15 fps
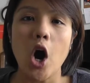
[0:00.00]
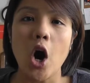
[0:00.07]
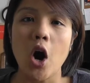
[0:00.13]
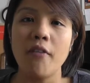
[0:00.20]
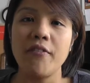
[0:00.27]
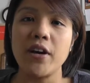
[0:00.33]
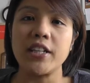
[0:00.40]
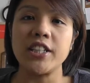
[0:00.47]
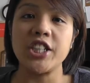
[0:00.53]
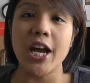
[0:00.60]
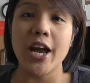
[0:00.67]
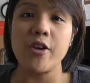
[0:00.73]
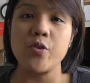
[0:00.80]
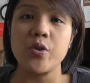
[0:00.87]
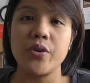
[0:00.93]
of
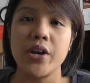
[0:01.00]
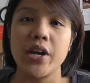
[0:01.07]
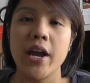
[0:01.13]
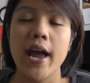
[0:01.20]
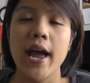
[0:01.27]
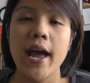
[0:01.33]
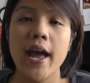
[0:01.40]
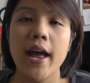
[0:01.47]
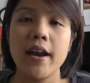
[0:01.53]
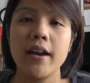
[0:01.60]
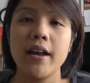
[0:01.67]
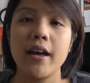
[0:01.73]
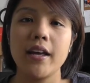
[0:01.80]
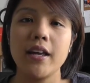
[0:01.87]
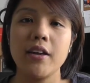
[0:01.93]
January,
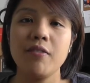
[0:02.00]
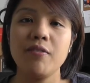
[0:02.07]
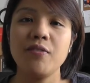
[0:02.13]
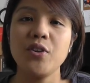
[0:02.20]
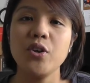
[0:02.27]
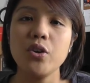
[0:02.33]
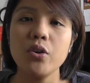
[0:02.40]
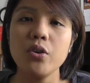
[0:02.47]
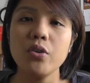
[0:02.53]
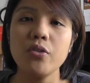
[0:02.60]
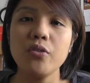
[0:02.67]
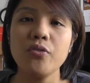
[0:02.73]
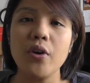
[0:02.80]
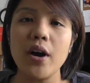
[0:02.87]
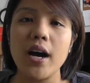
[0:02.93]
and if
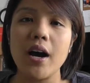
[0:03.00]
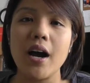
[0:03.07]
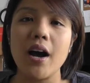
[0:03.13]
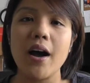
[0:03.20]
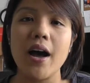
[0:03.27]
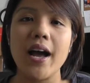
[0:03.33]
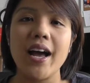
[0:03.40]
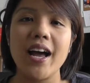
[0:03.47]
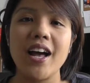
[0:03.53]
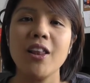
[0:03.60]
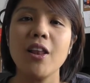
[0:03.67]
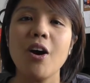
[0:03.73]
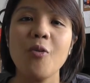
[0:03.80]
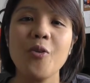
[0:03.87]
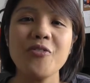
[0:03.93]
you've
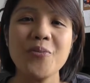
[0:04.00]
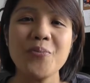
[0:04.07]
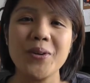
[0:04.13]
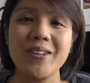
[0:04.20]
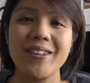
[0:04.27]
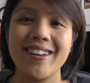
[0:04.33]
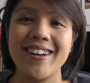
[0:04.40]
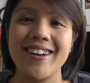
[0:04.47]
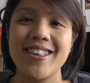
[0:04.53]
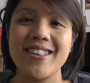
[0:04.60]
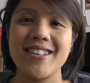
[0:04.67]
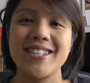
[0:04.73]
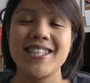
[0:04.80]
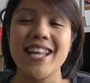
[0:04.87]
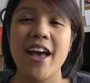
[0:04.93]
along with a million
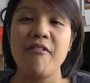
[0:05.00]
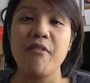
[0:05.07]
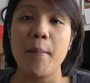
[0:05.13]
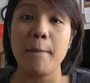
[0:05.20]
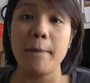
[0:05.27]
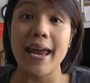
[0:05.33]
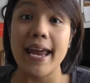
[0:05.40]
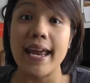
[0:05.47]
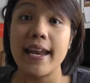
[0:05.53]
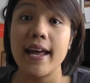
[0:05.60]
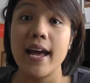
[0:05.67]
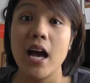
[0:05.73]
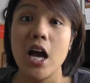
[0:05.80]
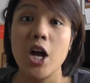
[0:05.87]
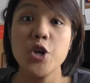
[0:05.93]
others have made
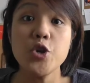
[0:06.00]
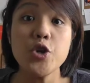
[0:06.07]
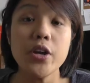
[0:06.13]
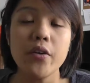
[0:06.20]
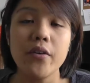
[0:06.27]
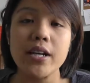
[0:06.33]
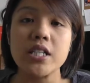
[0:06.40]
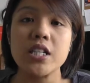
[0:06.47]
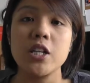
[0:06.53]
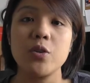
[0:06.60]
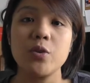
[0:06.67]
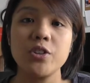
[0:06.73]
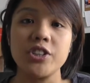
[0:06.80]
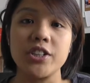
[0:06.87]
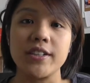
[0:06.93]
New Year
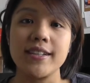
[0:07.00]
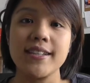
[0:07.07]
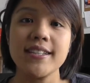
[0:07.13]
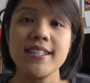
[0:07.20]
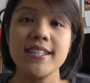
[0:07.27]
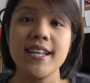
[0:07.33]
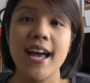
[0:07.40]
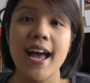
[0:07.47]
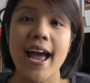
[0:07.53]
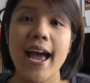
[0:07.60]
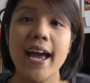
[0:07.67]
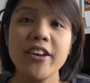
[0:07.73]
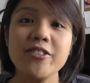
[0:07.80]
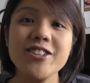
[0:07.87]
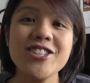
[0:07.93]
resolutions
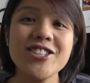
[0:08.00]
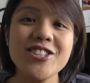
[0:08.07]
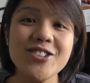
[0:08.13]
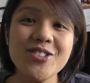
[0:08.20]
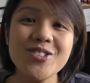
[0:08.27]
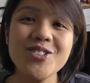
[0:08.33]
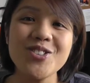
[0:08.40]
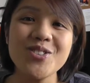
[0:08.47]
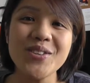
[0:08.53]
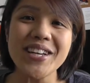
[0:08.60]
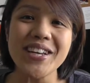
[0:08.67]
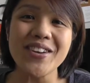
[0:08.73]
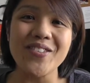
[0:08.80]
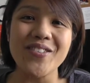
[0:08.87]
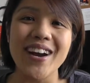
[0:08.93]
and you're still
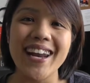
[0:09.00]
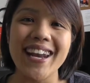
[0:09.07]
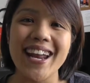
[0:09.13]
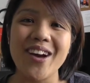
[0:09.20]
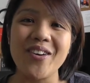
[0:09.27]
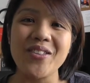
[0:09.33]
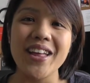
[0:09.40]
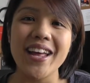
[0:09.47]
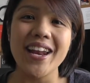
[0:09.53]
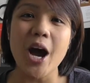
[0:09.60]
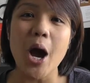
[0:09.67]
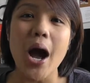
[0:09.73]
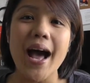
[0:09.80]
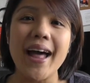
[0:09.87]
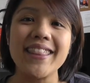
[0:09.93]
doing it right now, then
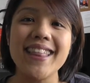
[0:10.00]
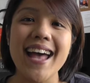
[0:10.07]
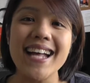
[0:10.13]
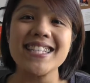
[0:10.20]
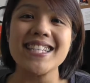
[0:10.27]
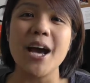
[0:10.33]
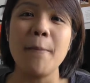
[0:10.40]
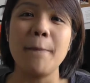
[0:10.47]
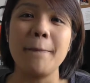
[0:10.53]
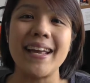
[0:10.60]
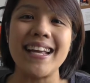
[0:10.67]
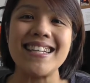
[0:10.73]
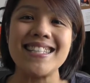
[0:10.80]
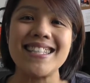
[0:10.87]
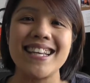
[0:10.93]
that's
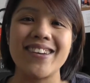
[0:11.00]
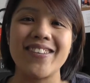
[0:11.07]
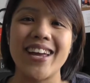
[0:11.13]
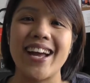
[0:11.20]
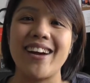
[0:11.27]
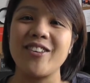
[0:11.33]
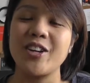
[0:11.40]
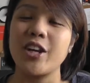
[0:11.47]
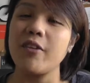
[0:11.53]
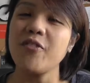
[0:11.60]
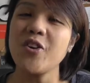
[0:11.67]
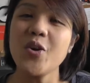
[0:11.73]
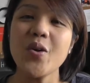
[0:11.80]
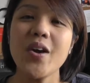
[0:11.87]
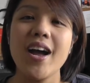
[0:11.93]
amazing. Okay, I'll give
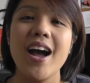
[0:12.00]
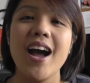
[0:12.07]
you